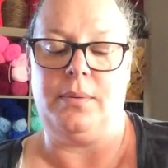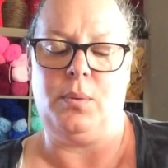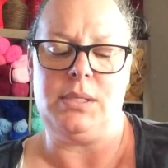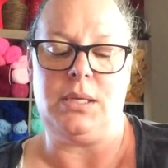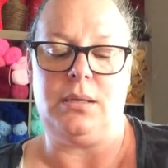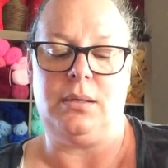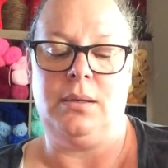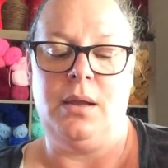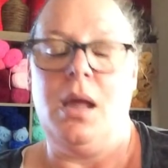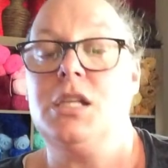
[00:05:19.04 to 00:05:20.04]
is it?
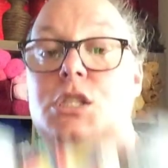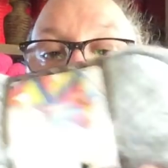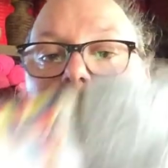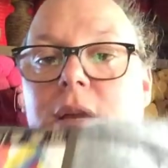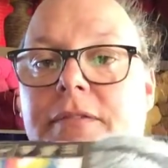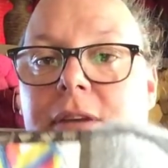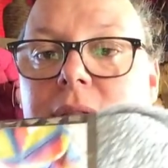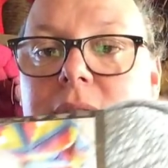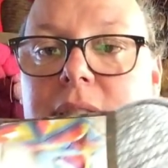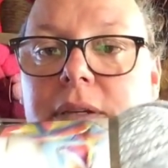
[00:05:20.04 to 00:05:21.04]

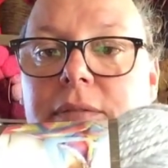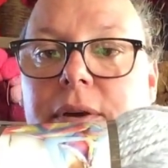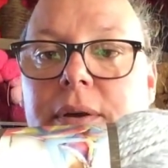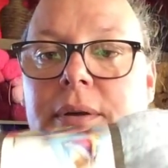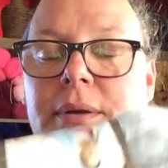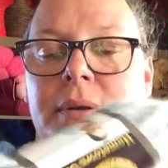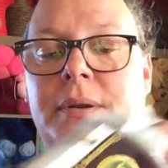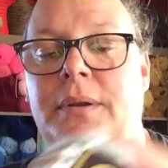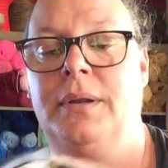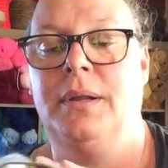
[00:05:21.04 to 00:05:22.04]
Springfield Silver.
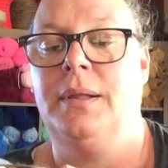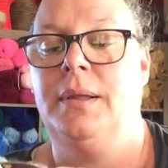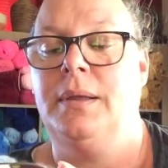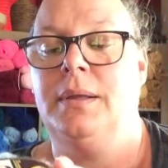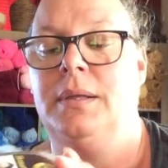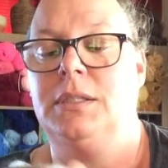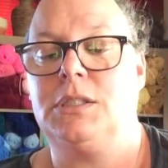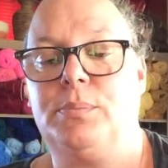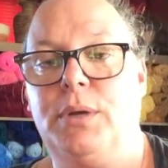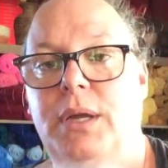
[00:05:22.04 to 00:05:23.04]

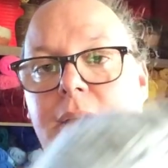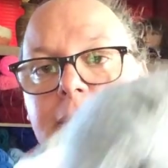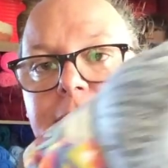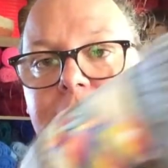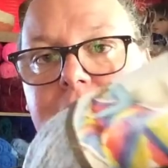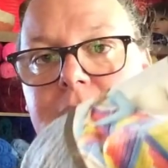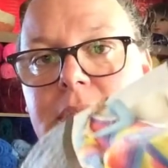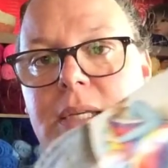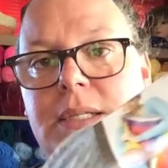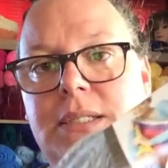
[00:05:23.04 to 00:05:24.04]

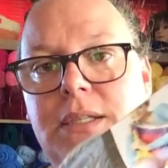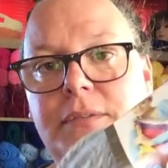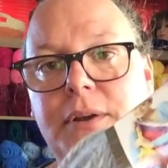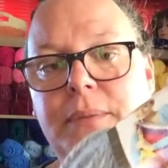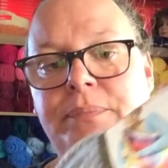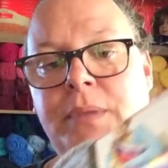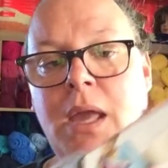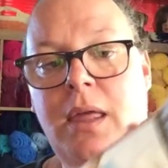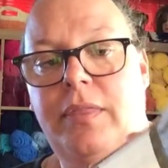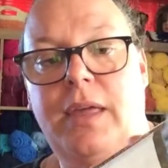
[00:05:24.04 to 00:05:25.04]
Springfield Silver.
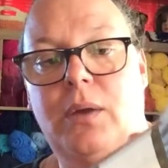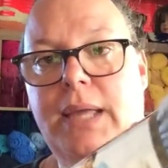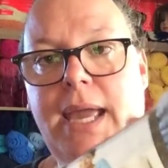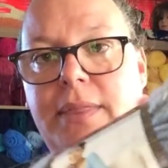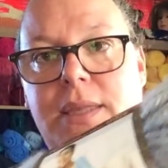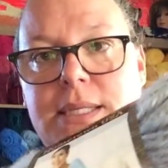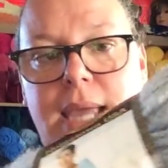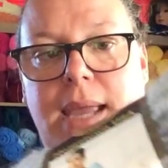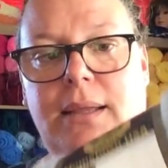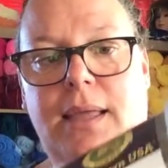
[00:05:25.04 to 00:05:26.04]
They only had these
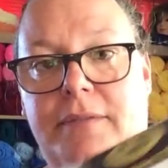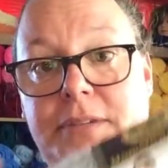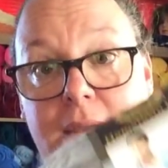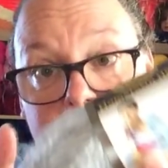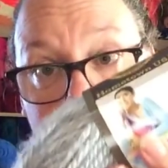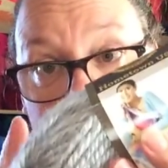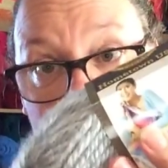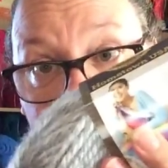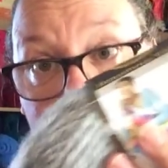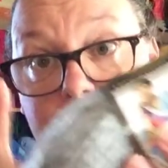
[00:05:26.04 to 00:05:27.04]
8 left, and I
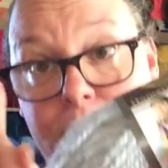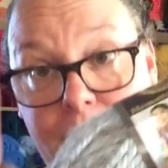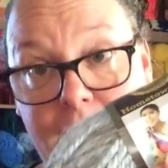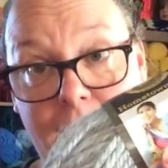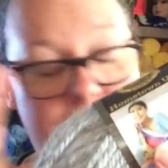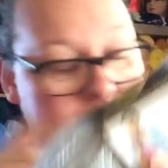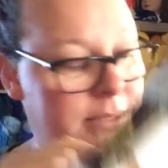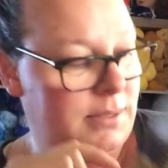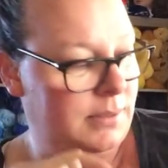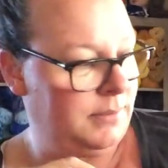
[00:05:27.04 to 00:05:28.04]
bought them
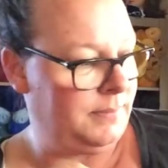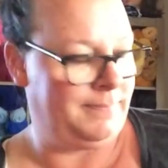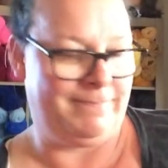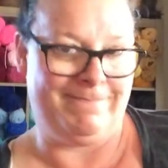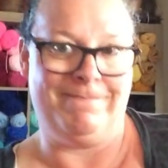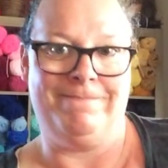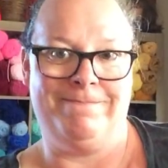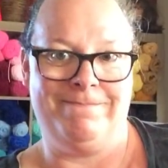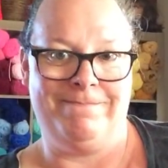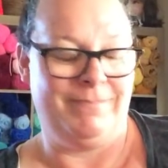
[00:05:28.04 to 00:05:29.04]
because,
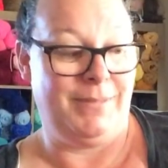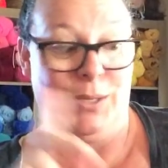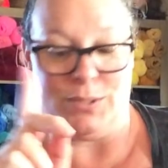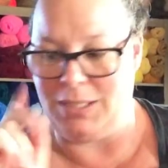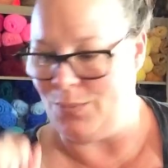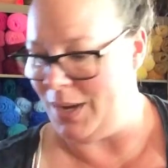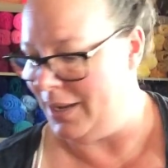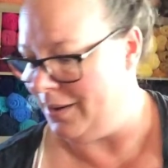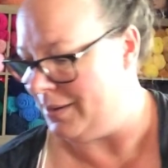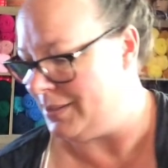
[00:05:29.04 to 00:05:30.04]
you'll see why
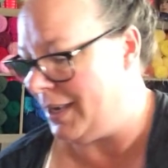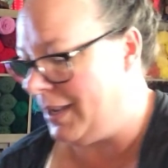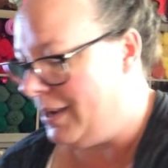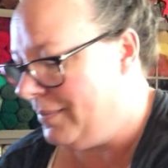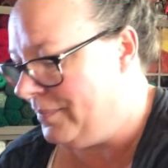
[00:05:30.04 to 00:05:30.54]
here in a second.